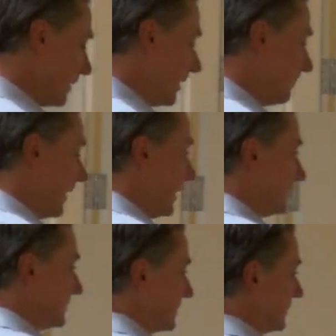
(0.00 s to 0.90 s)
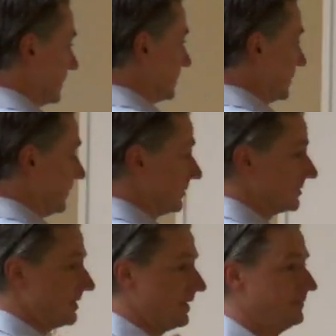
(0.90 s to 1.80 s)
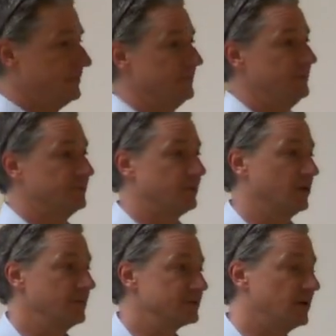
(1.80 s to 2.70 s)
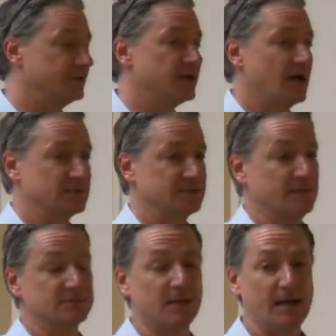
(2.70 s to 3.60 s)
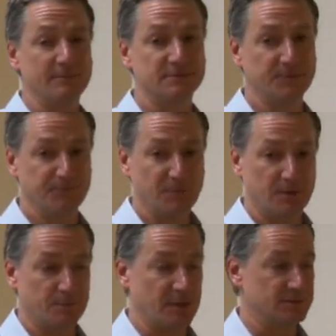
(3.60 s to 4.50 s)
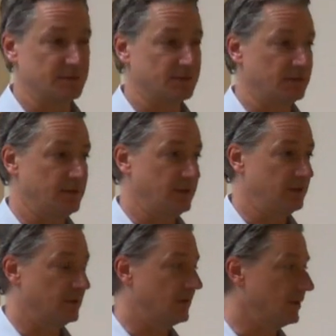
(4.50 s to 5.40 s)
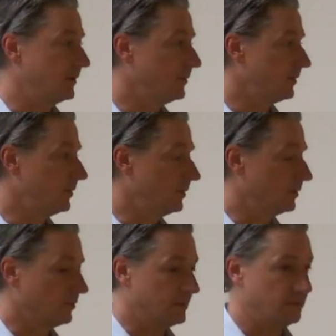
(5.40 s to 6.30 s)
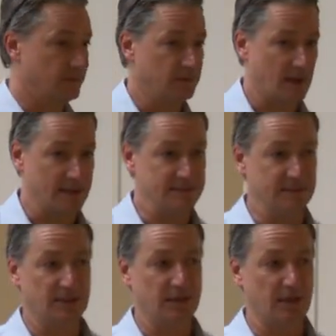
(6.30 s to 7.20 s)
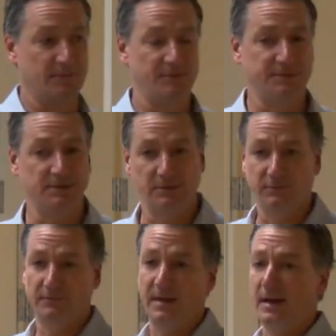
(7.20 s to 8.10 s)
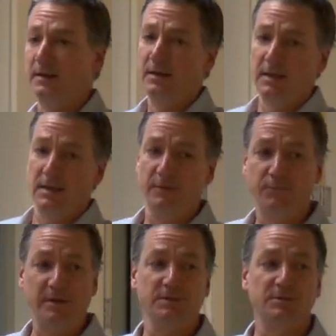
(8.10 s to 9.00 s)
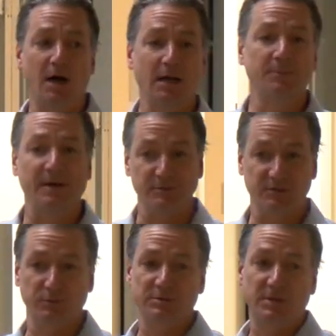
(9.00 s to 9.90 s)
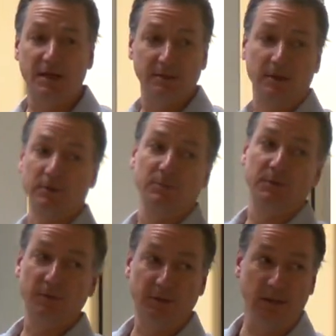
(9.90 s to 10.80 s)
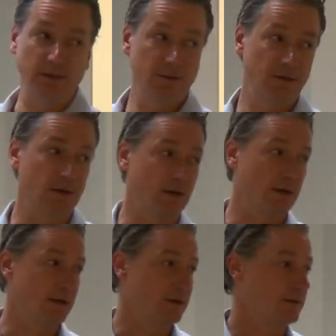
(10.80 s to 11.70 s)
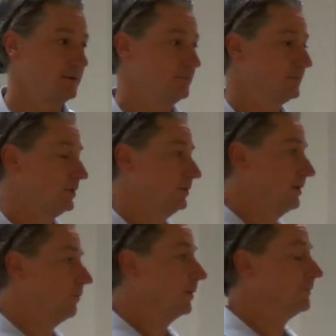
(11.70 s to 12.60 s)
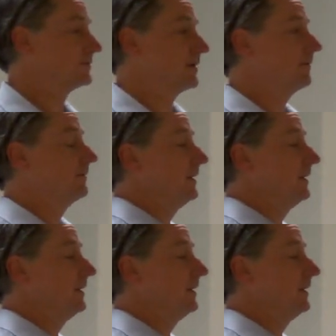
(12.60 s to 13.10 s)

um, as Shamra said, this program is called Talk Saves Lives. Basically, uh, you know, the, the idea of it is that if we can talk about suicide in our community uh, and get rid of some of